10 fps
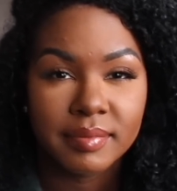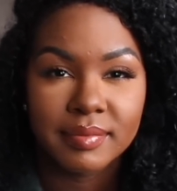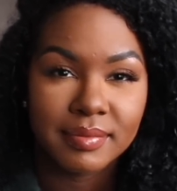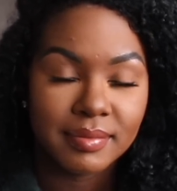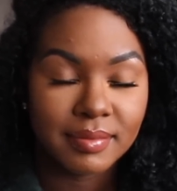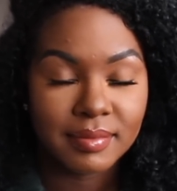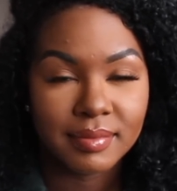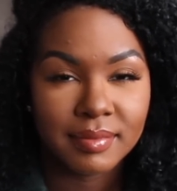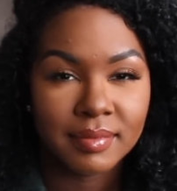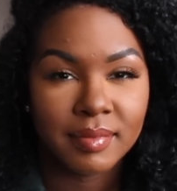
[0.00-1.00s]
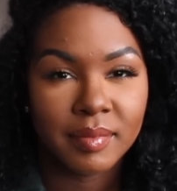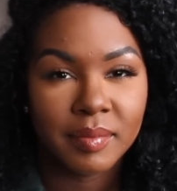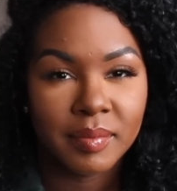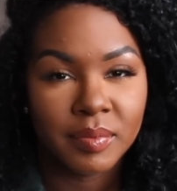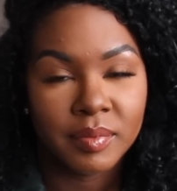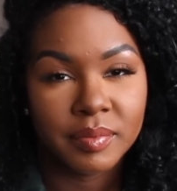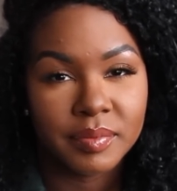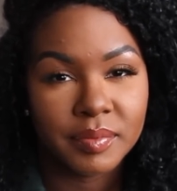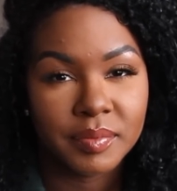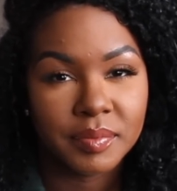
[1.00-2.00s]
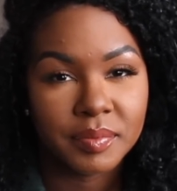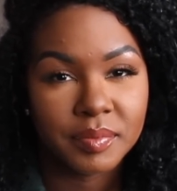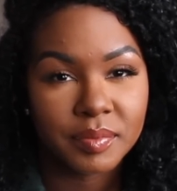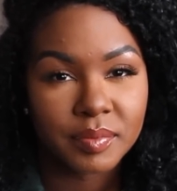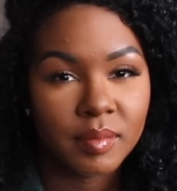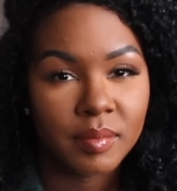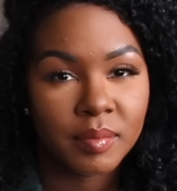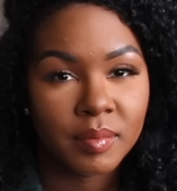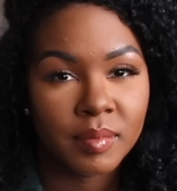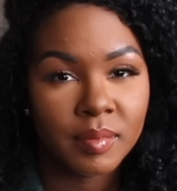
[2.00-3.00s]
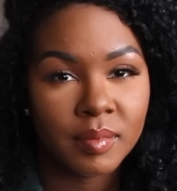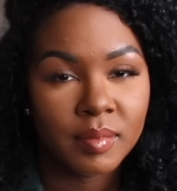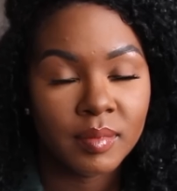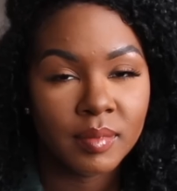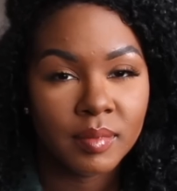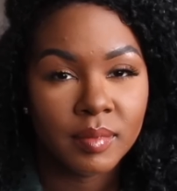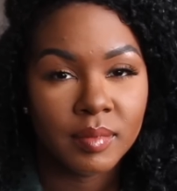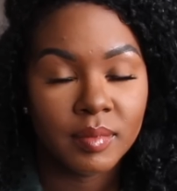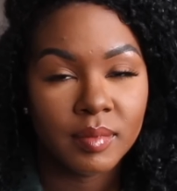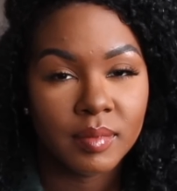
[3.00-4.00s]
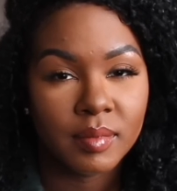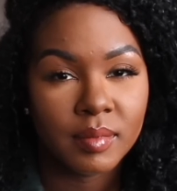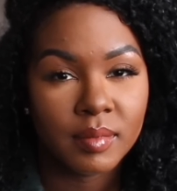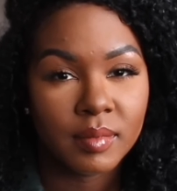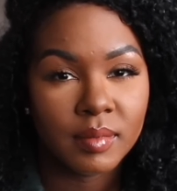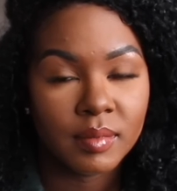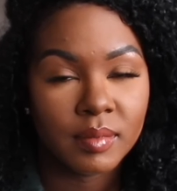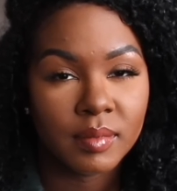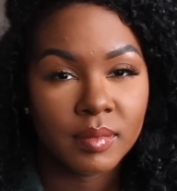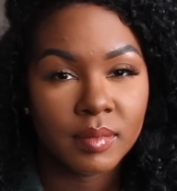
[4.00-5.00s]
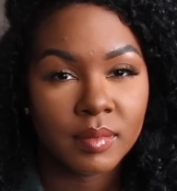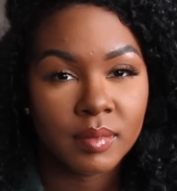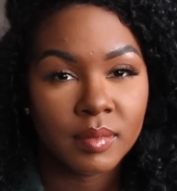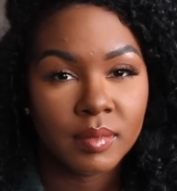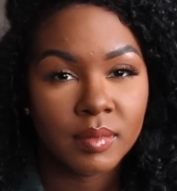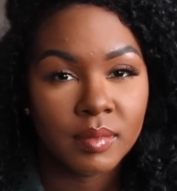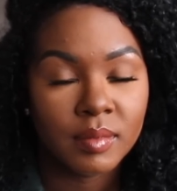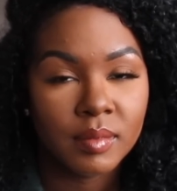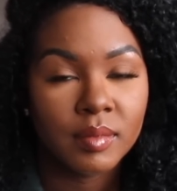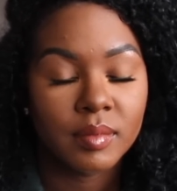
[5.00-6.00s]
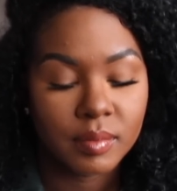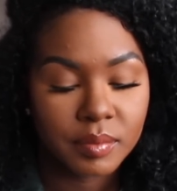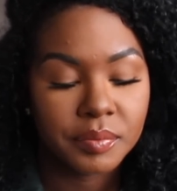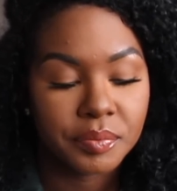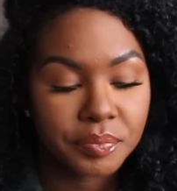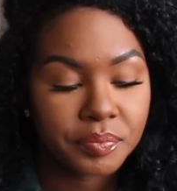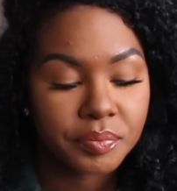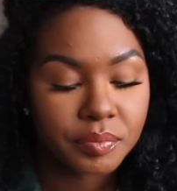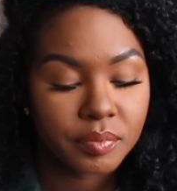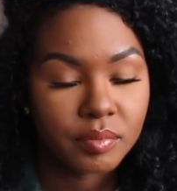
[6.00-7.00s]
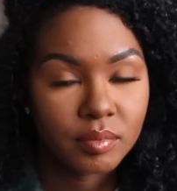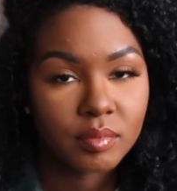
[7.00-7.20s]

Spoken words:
(silent)